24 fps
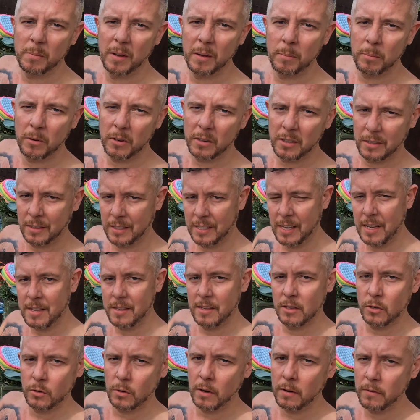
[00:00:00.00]
me, but you get
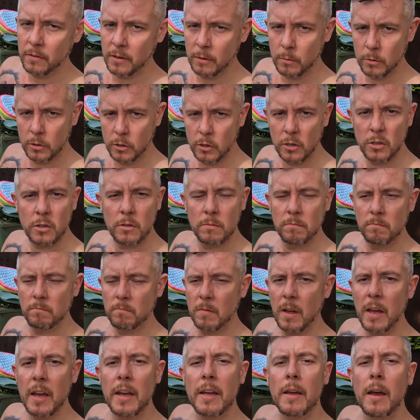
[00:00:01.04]
the drift. It was just
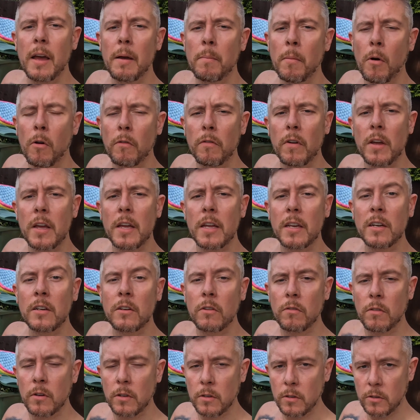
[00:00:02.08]
more of a
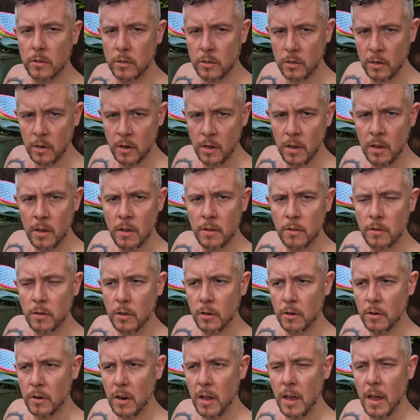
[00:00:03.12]
hindrance
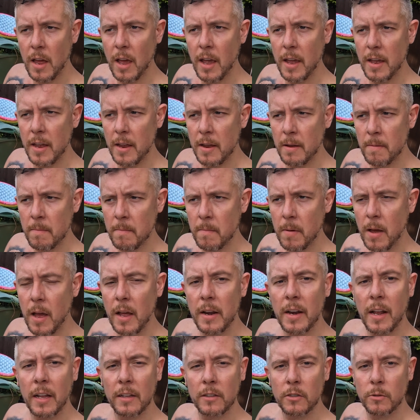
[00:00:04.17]
than a
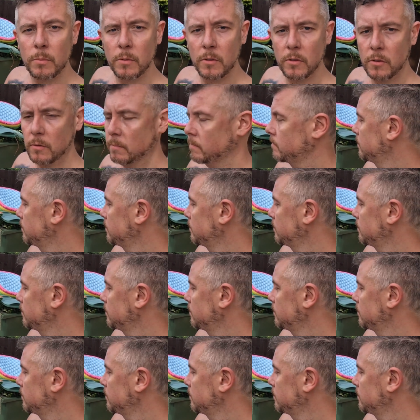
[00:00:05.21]
enhancement.